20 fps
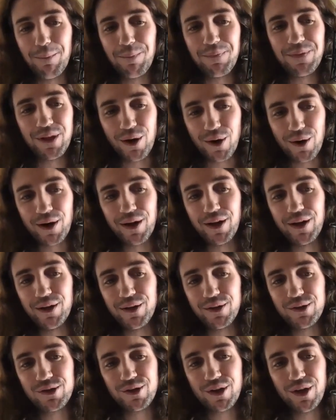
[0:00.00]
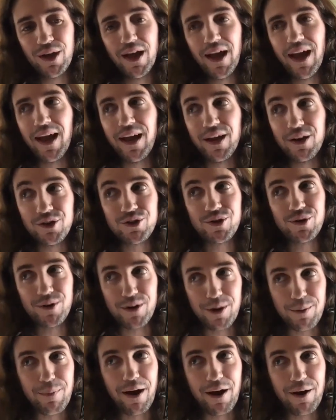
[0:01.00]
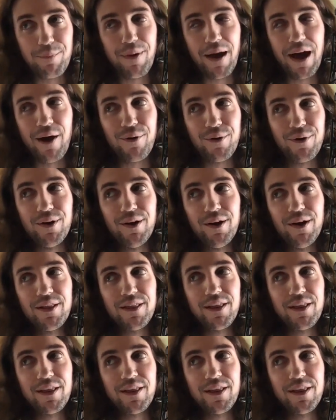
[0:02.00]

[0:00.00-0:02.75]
There is a certain amount of power